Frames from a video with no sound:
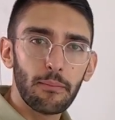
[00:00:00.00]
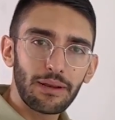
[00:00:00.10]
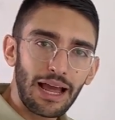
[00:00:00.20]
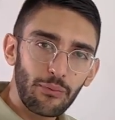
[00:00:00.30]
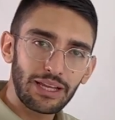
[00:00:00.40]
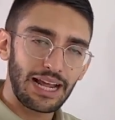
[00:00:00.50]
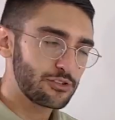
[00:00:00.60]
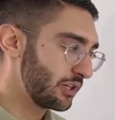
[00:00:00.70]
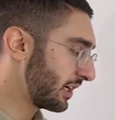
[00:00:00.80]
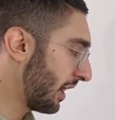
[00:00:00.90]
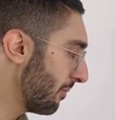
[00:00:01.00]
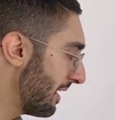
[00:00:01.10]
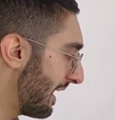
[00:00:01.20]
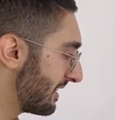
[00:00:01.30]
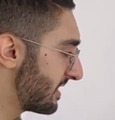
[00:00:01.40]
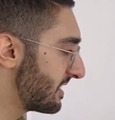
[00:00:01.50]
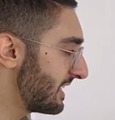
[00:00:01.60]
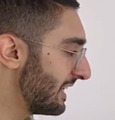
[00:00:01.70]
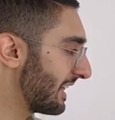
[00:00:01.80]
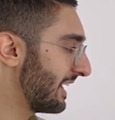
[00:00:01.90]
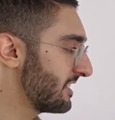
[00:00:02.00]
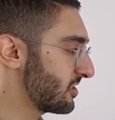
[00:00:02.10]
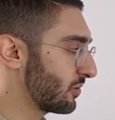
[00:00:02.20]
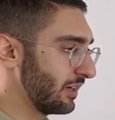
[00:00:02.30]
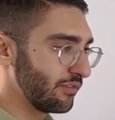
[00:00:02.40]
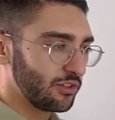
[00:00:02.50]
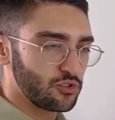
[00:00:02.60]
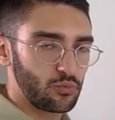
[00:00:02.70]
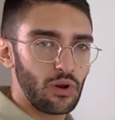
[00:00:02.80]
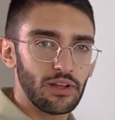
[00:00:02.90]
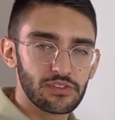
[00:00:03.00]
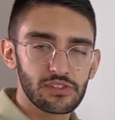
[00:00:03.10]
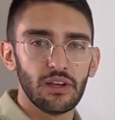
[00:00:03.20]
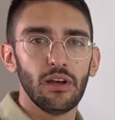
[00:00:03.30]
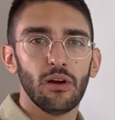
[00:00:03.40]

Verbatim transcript: But now we can actually come in and see the history of those runs.